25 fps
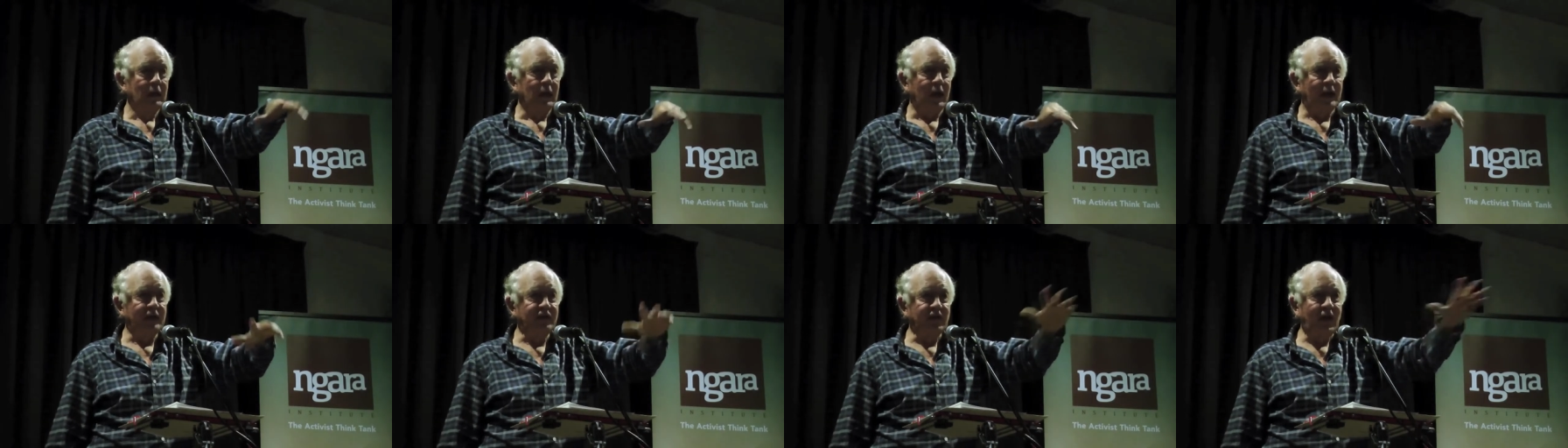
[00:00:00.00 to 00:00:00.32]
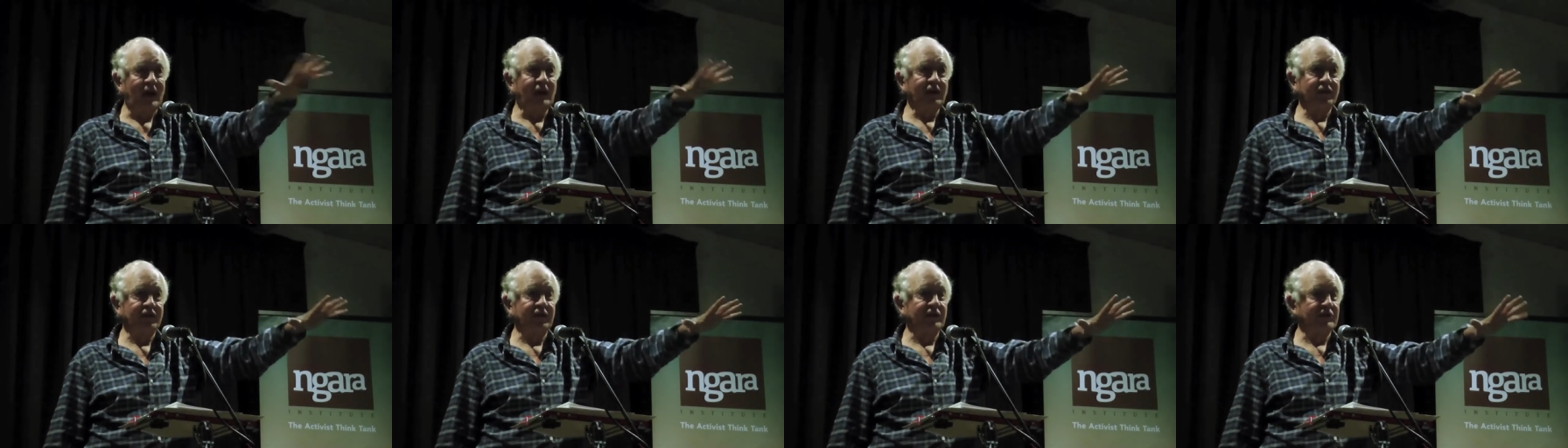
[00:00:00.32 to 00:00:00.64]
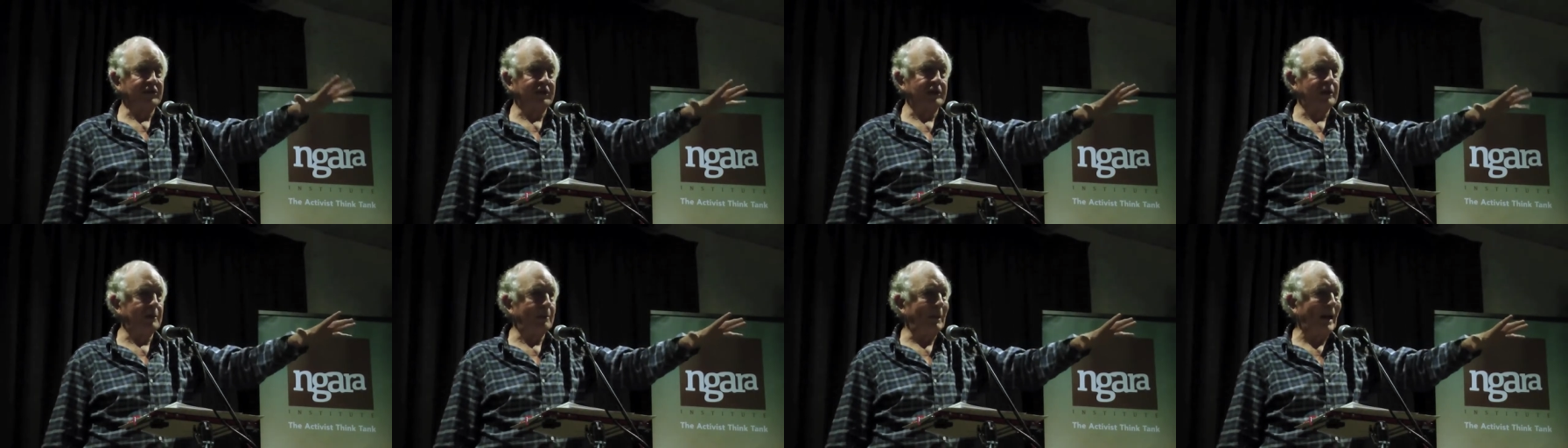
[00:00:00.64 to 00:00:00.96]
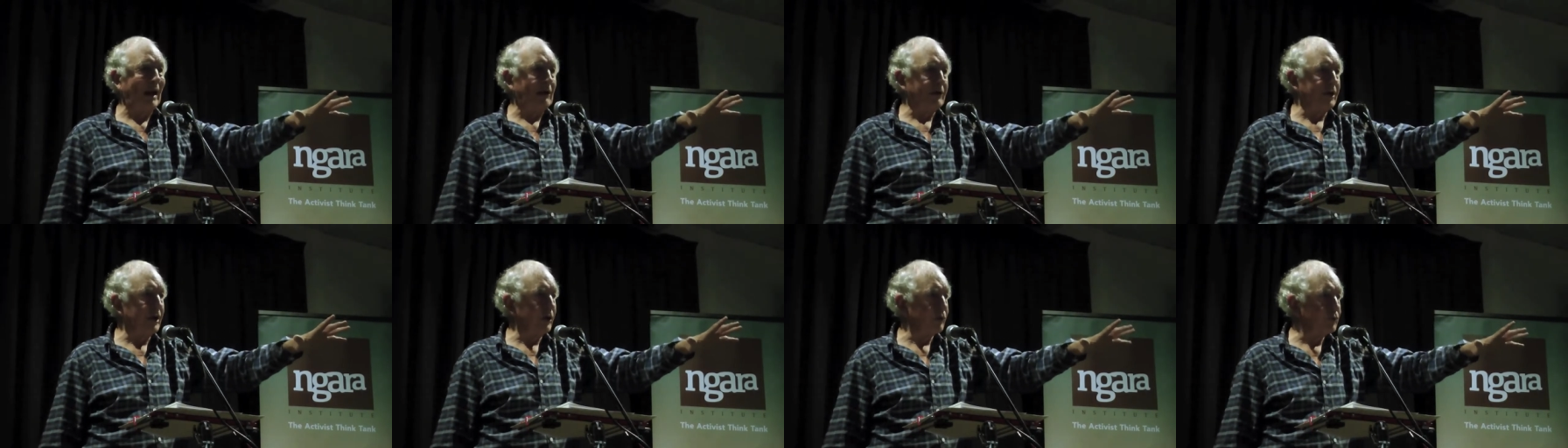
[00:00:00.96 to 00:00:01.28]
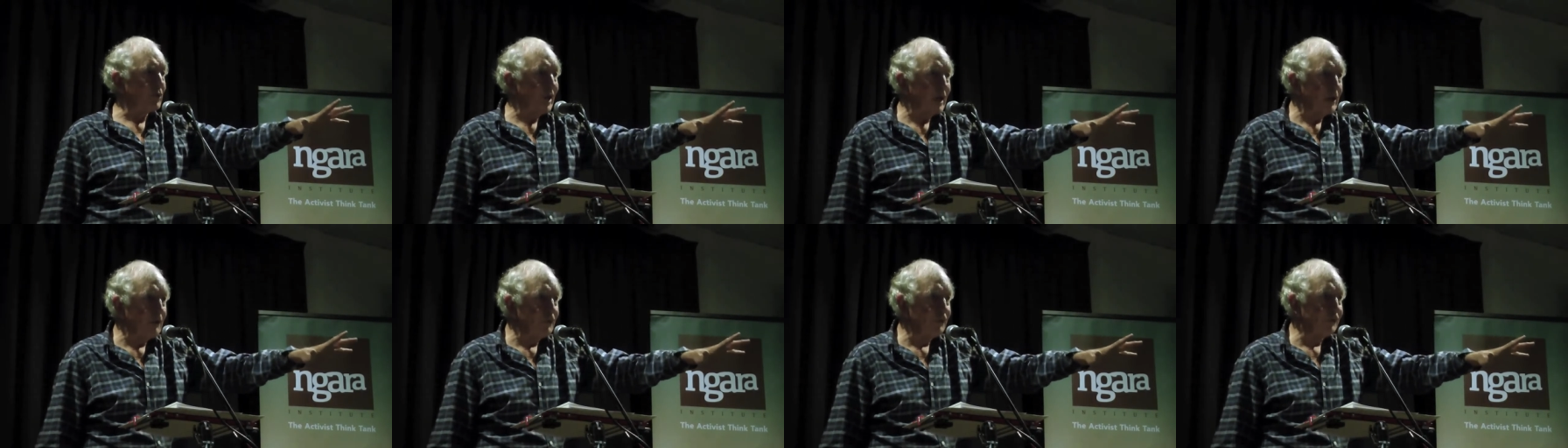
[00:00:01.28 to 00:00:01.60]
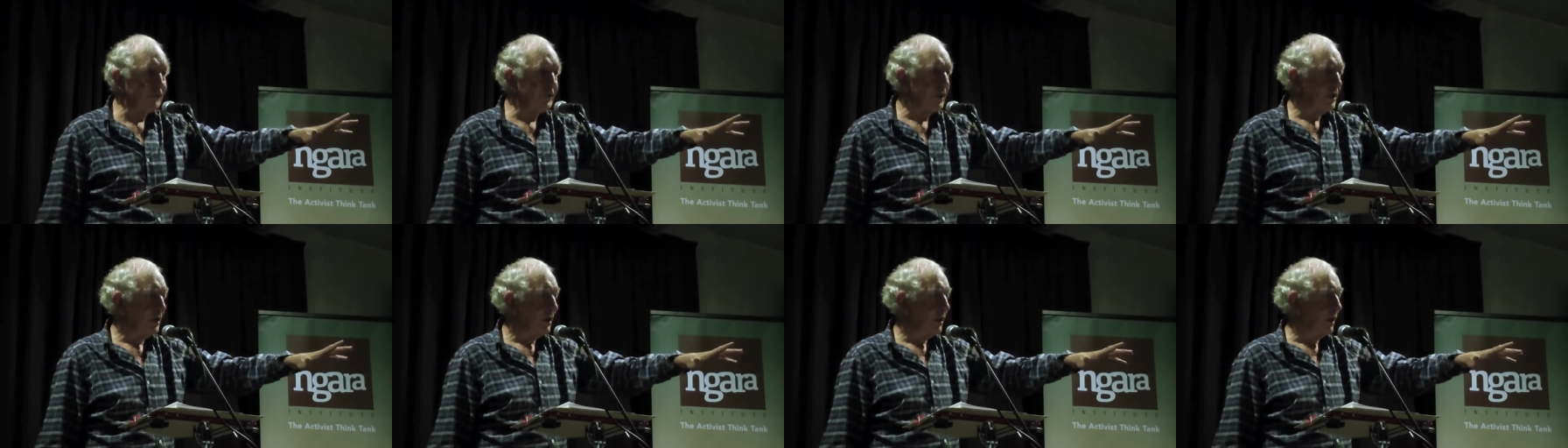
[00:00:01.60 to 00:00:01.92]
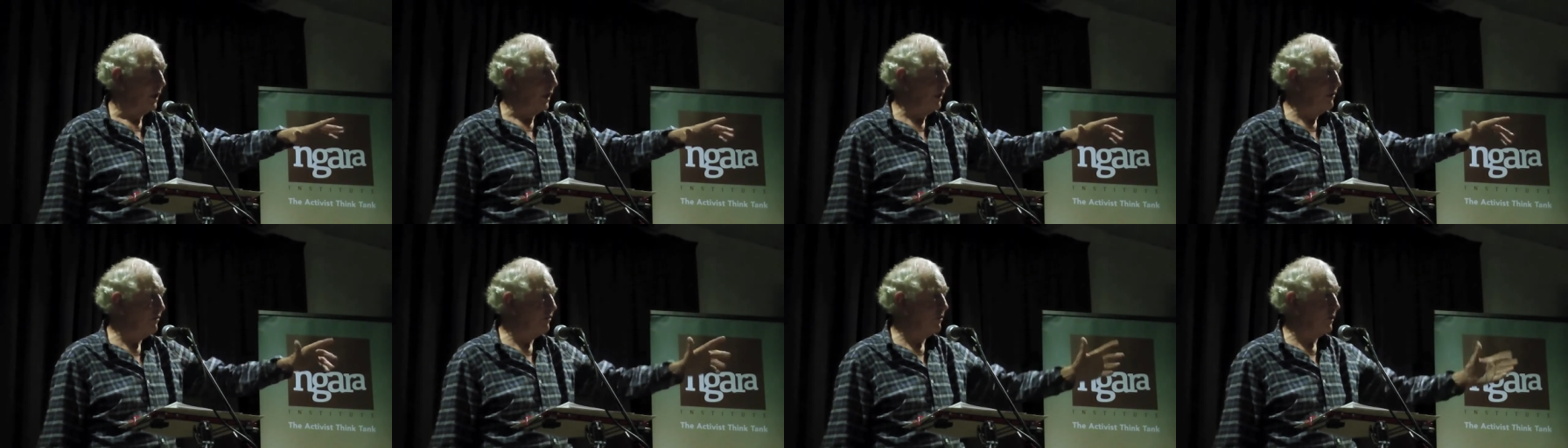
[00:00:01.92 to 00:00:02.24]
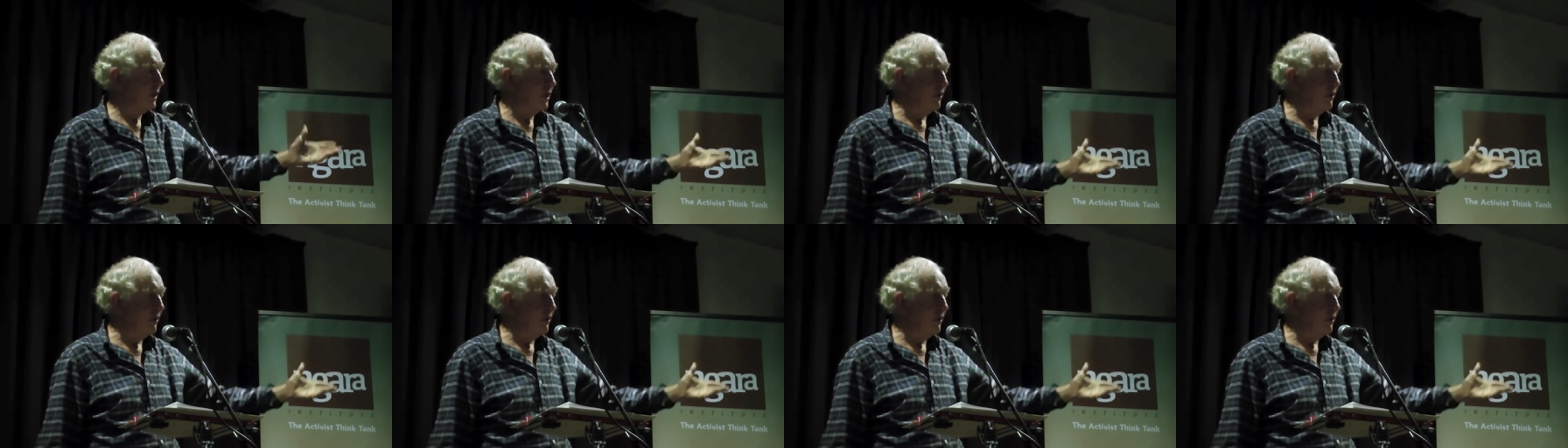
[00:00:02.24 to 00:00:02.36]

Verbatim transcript: adjacent to the barrier reef is,